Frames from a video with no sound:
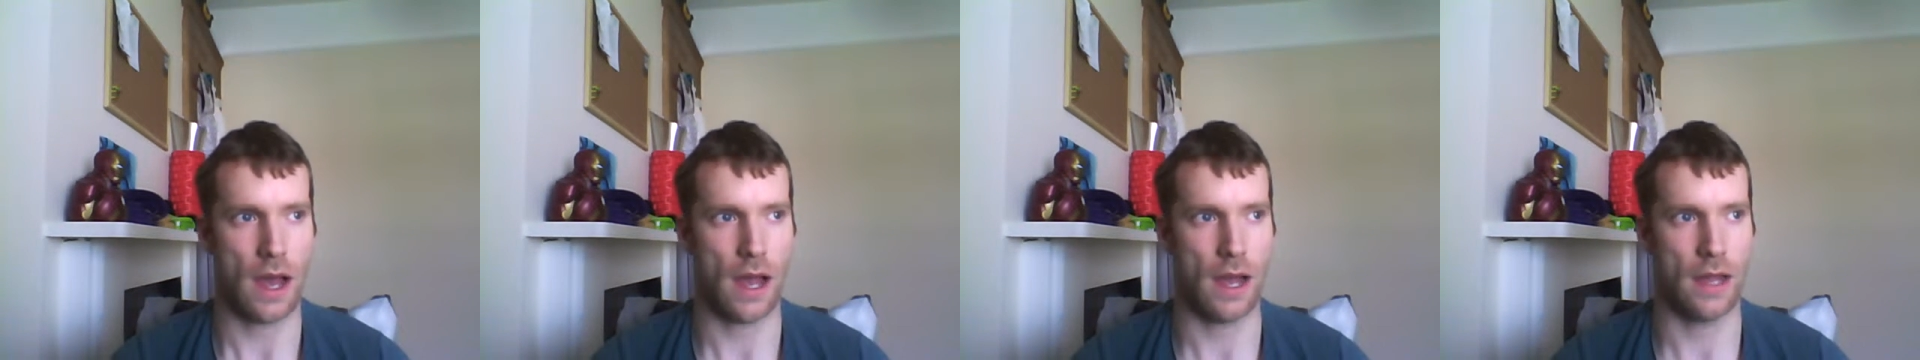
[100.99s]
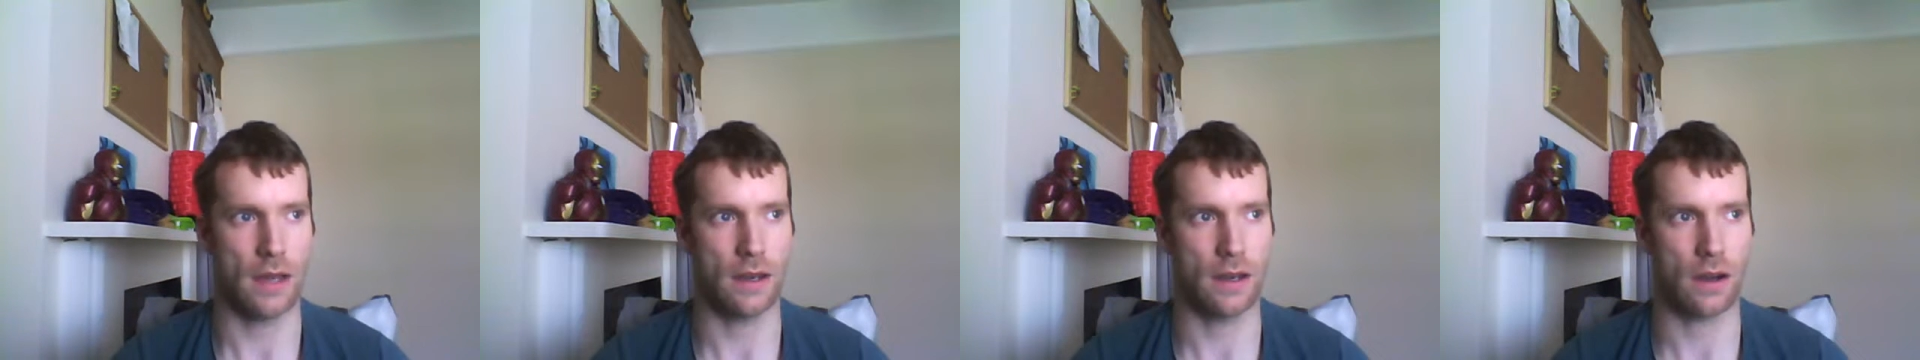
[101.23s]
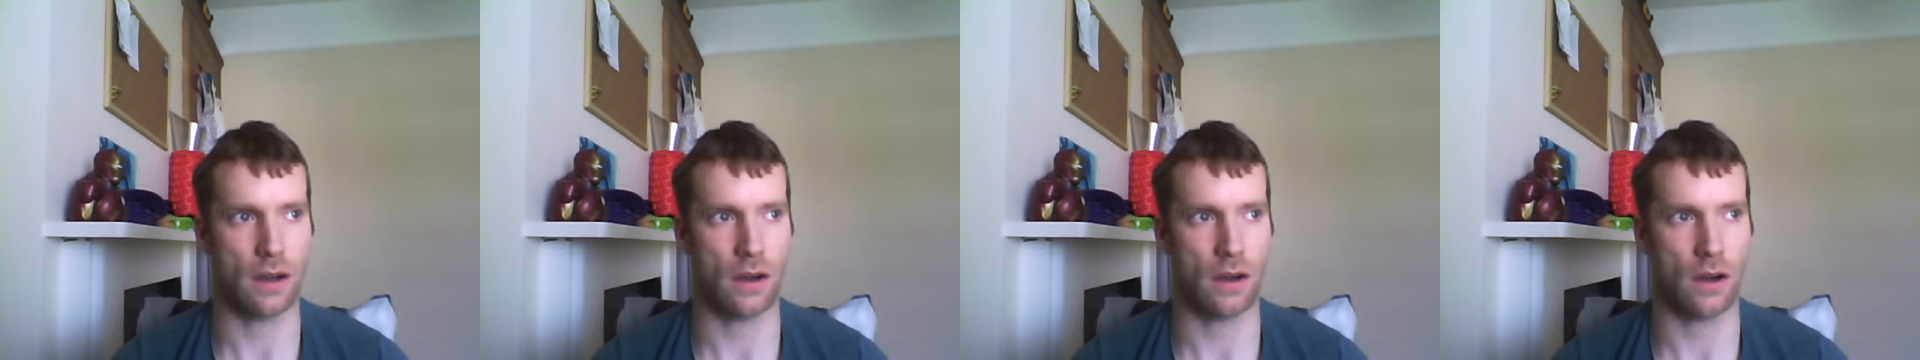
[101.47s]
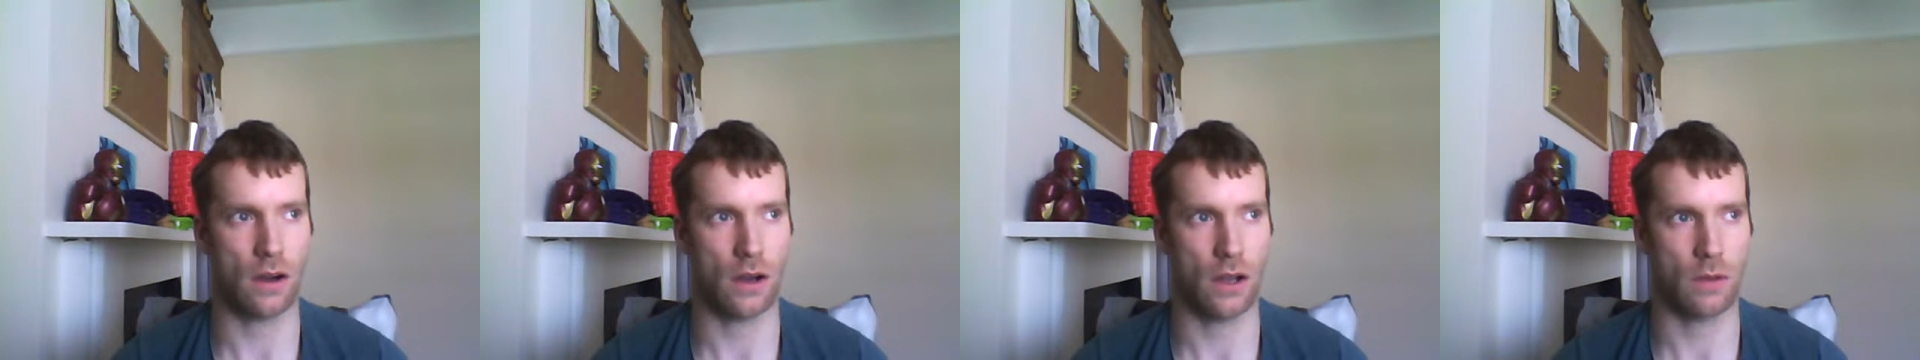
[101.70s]
and
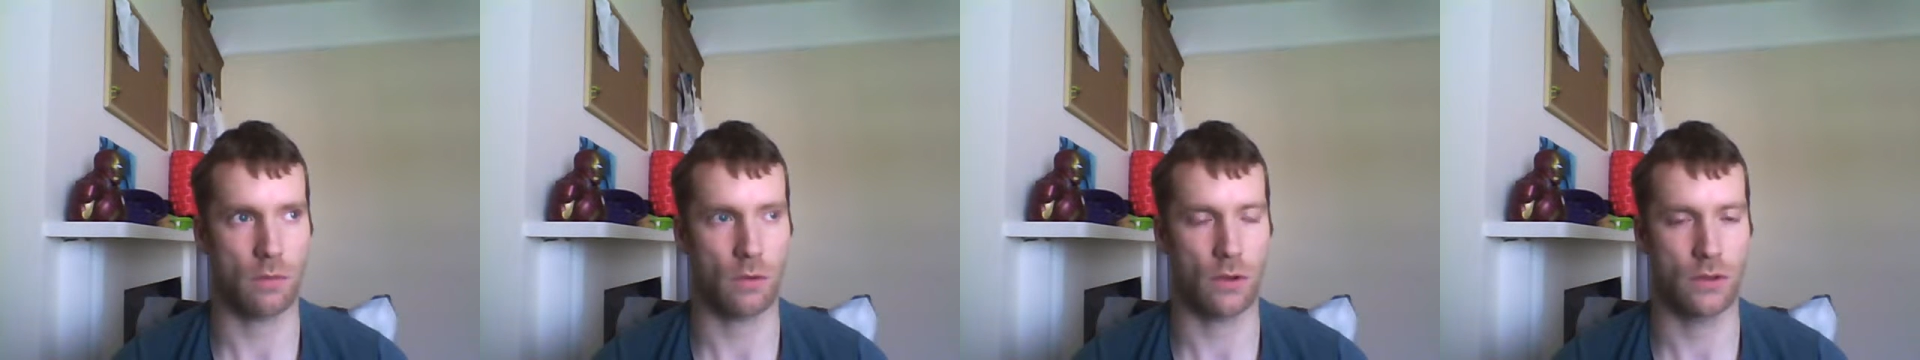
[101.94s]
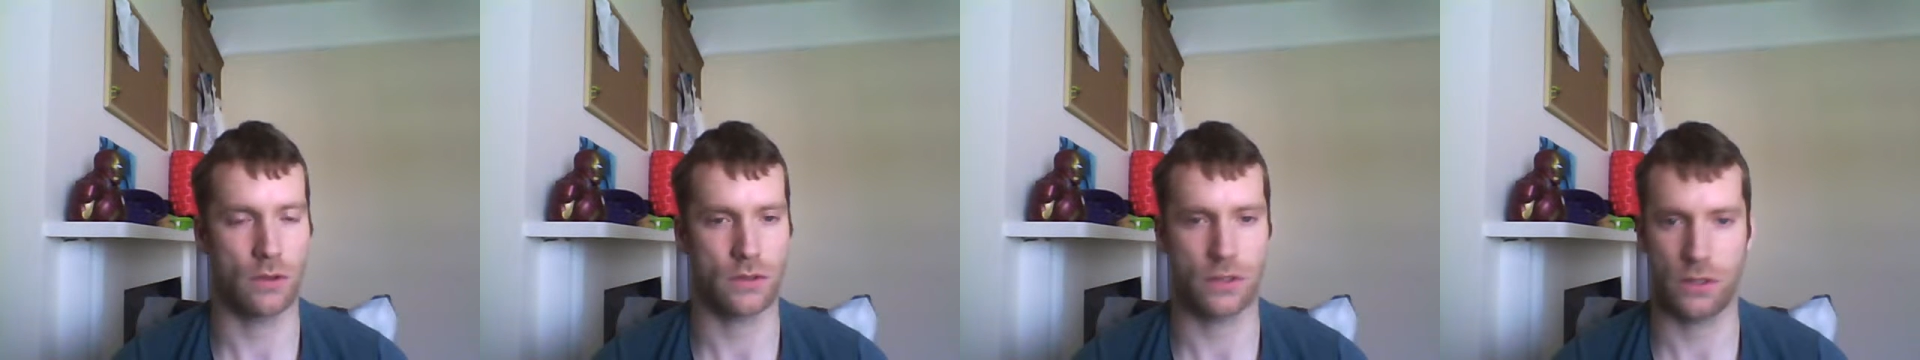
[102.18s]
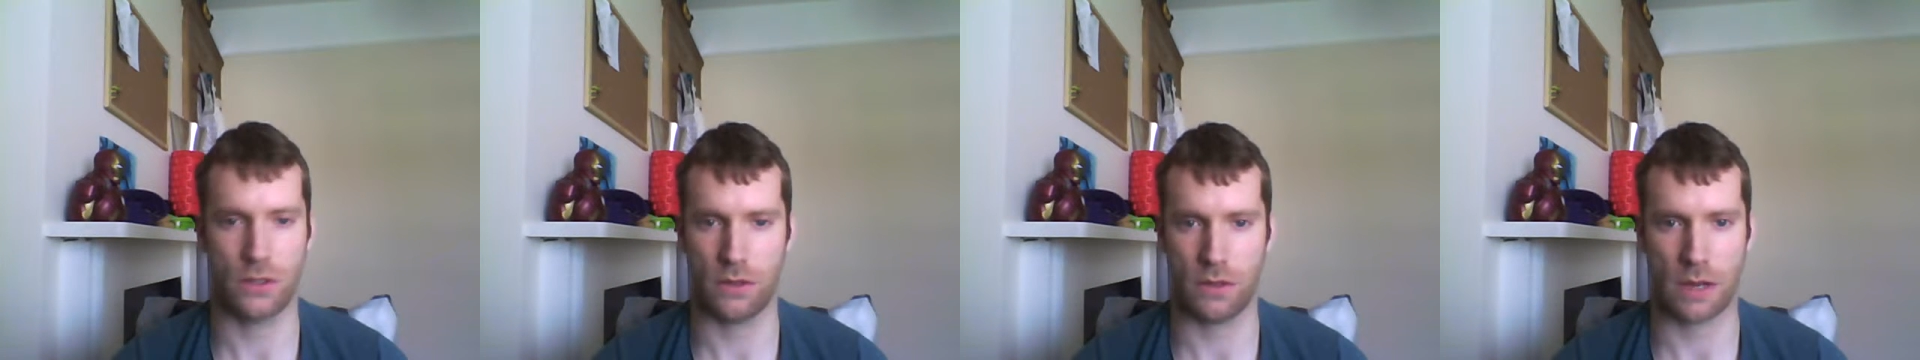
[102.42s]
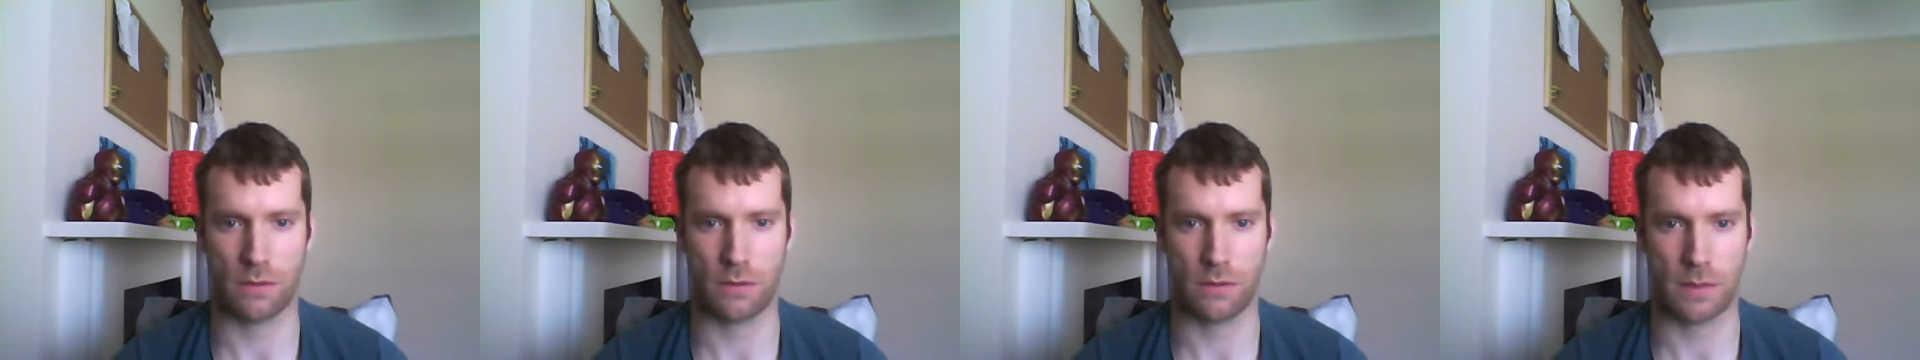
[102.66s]
I want to
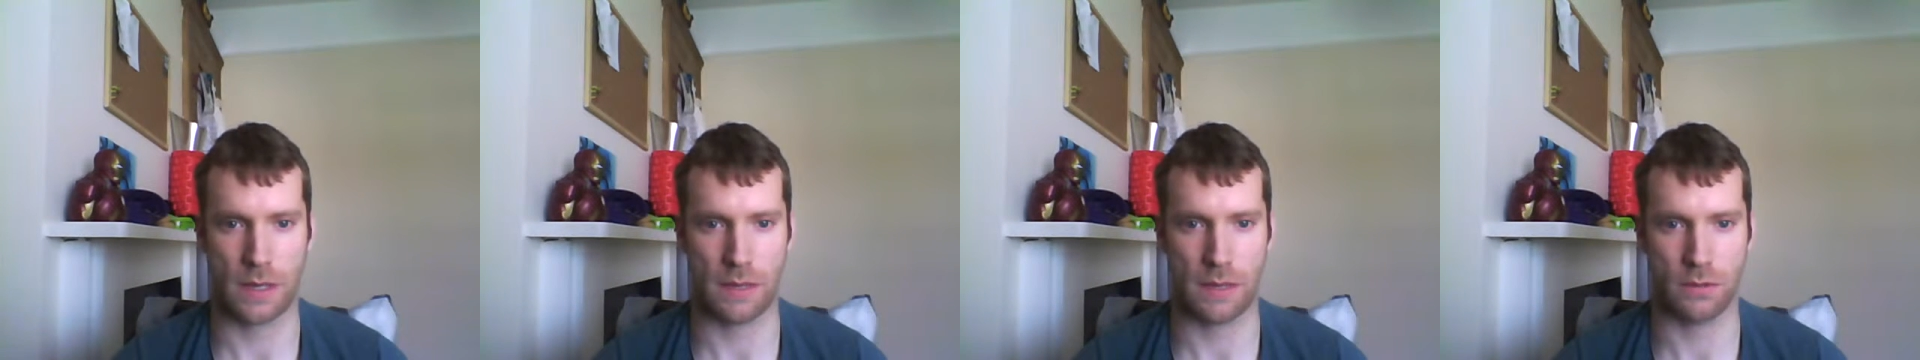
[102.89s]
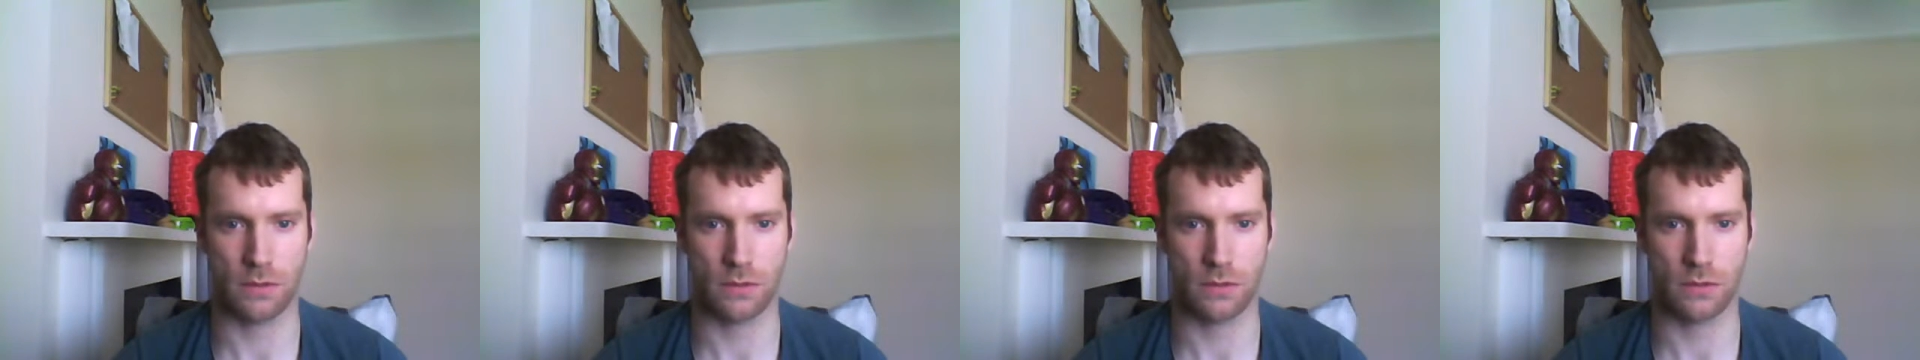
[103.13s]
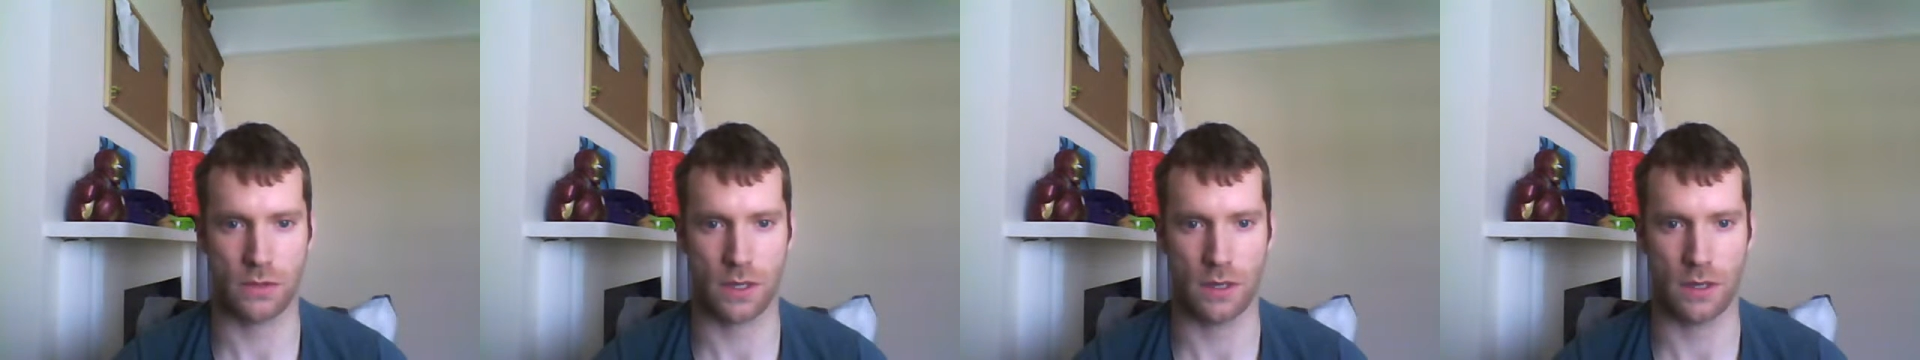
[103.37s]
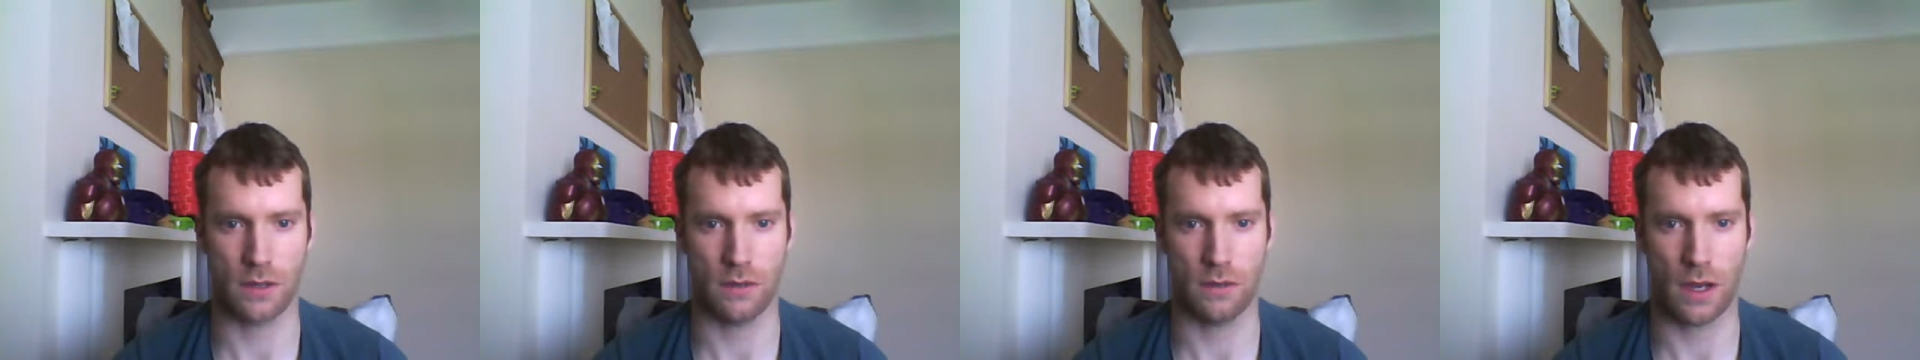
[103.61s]
do that with people.
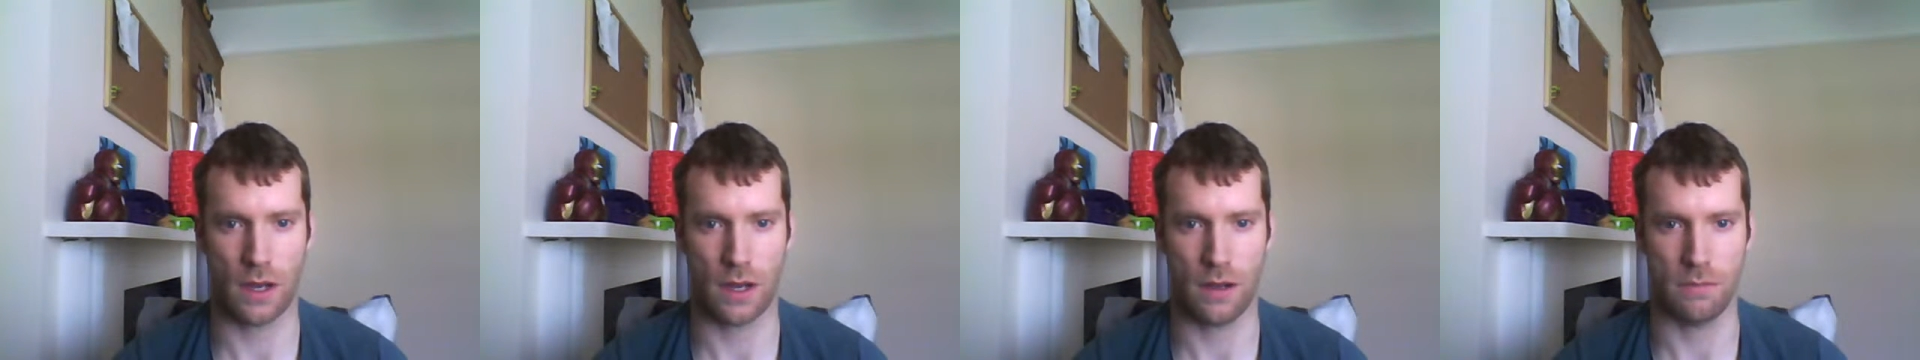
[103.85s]
So,